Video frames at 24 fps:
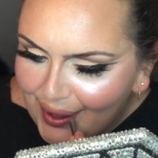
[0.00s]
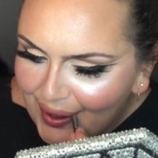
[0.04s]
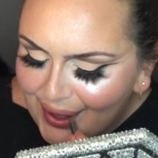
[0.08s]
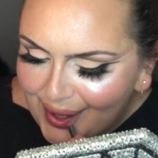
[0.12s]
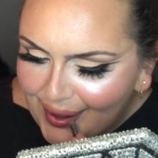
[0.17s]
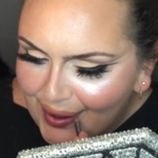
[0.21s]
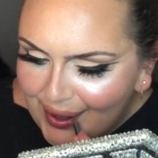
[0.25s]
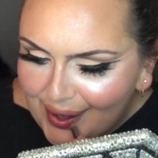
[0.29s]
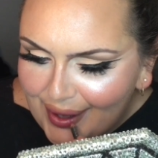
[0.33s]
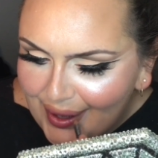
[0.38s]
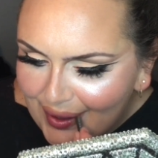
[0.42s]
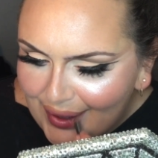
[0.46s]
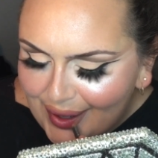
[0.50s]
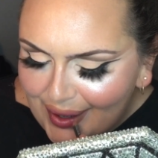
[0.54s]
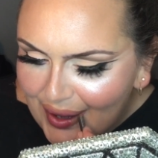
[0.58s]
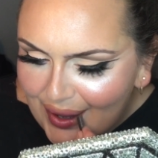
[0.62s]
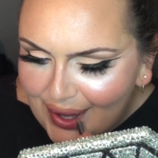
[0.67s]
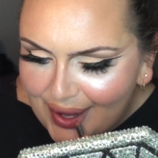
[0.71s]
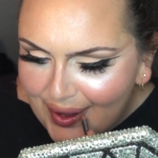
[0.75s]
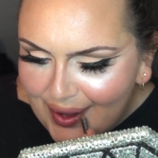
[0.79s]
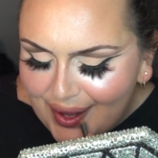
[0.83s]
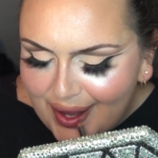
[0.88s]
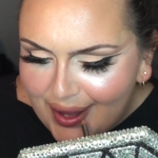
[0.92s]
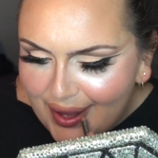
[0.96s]
and
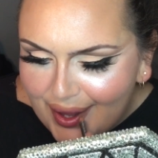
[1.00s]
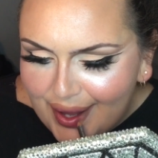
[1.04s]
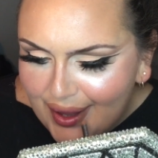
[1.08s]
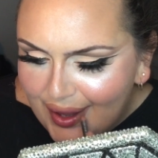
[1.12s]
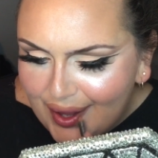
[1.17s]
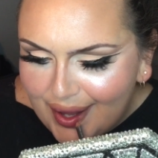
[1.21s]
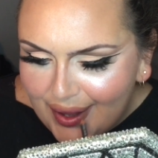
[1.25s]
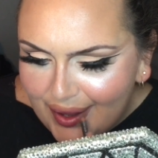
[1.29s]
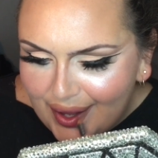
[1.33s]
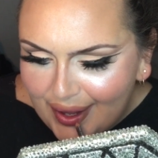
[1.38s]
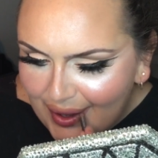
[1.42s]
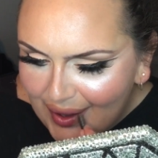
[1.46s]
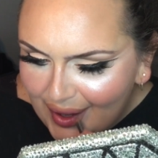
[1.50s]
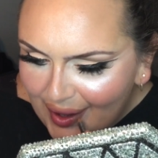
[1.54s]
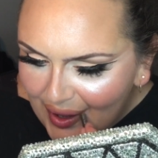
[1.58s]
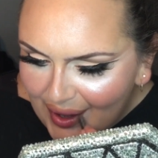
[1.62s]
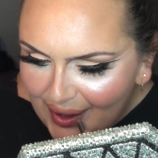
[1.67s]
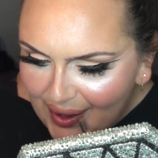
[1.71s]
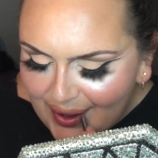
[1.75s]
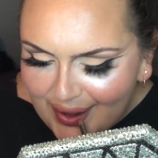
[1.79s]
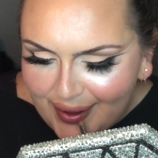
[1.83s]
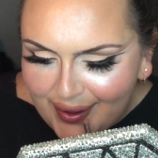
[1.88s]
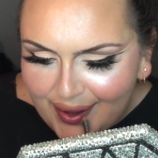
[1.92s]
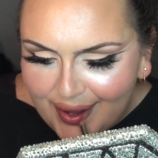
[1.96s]
then it
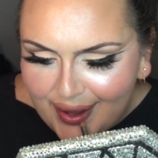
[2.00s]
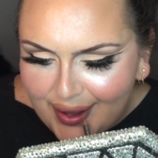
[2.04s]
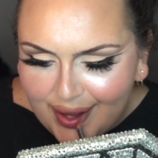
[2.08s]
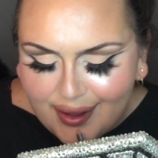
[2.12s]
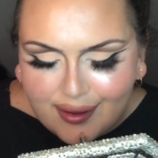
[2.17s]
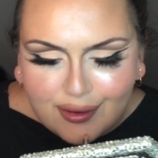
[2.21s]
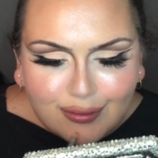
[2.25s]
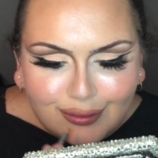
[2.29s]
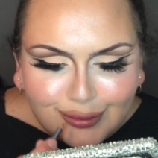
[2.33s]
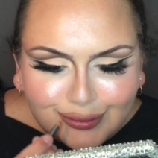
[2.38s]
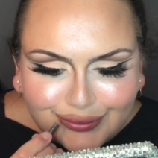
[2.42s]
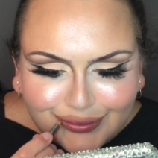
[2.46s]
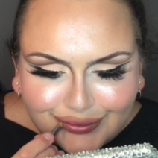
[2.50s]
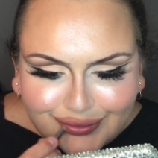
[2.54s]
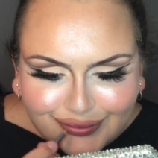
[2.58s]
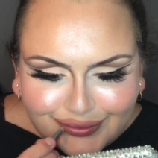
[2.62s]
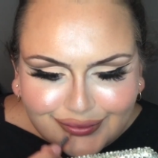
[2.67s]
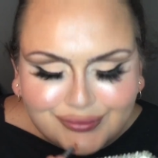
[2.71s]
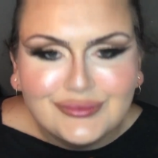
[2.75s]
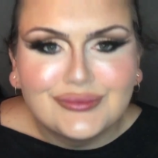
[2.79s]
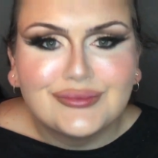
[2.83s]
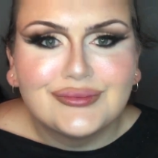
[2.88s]
wasn't dark enough.